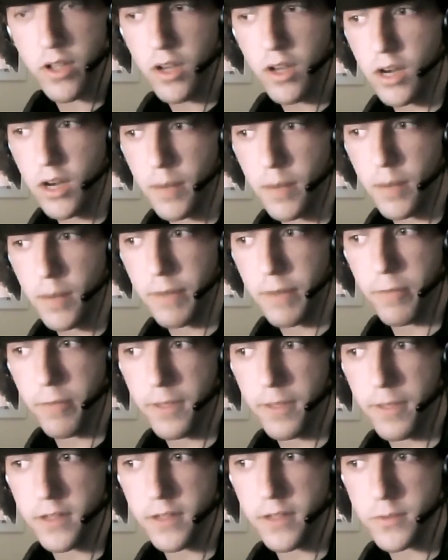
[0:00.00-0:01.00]
Um,
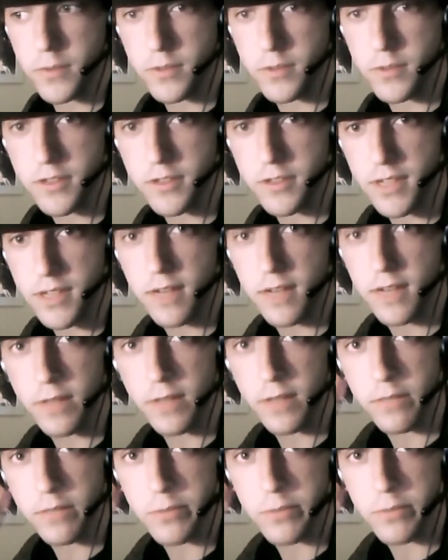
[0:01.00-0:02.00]
everything else was just kind of
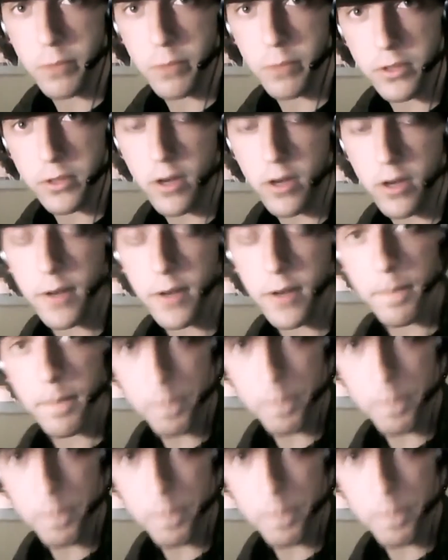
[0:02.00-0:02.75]
like small talk.